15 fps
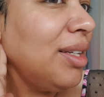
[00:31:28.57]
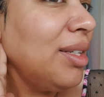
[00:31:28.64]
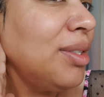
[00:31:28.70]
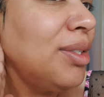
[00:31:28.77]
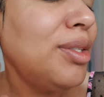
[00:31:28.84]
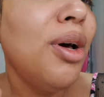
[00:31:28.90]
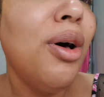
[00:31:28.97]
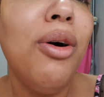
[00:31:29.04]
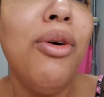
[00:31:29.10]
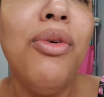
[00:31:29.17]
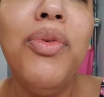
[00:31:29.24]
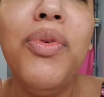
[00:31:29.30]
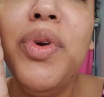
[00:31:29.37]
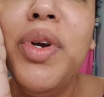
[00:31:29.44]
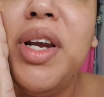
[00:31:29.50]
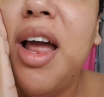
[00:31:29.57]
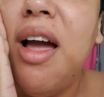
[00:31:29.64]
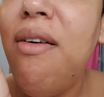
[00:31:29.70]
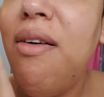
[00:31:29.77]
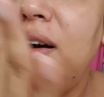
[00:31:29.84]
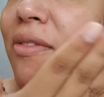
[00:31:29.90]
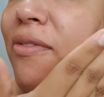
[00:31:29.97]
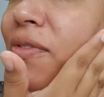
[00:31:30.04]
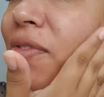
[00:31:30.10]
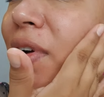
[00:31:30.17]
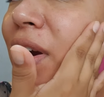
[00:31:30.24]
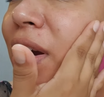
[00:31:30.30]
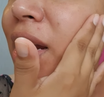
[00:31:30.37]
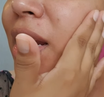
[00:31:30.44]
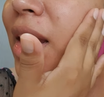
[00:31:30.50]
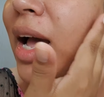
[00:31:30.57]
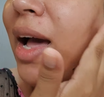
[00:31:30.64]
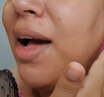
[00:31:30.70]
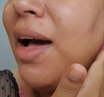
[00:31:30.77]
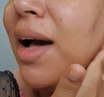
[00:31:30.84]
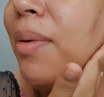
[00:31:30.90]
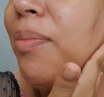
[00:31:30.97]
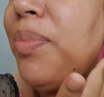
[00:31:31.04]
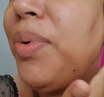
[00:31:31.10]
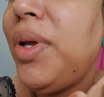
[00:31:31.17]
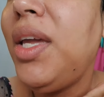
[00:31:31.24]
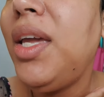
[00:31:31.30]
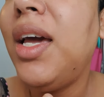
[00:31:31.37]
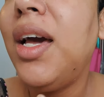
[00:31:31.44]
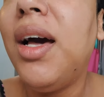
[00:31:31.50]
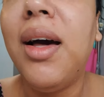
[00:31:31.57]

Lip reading: So for now, I'm very happy.